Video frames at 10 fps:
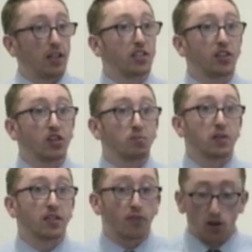into your
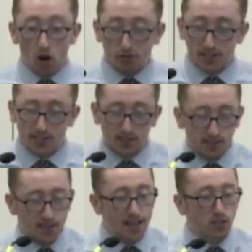specific
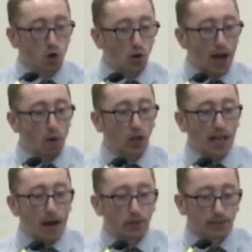offices, and that's called our
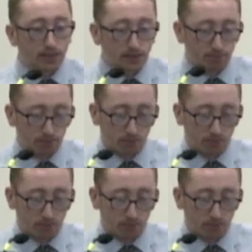allowance.